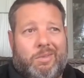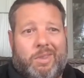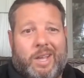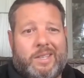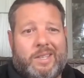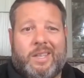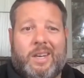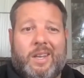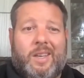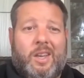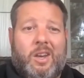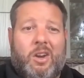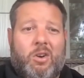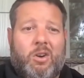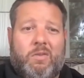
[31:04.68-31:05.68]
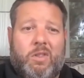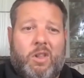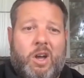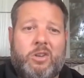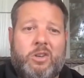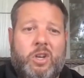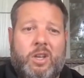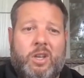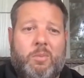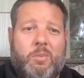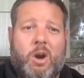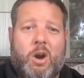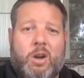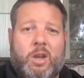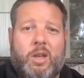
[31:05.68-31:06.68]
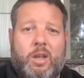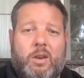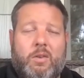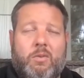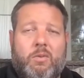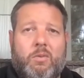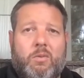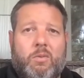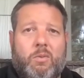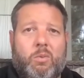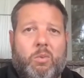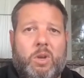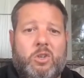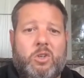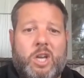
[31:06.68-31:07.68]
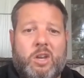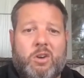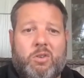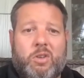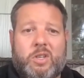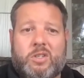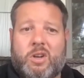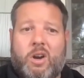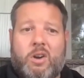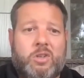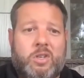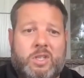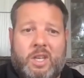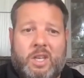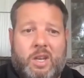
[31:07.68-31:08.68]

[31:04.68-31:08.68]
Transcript: less than a year of launching in a market, we generally start just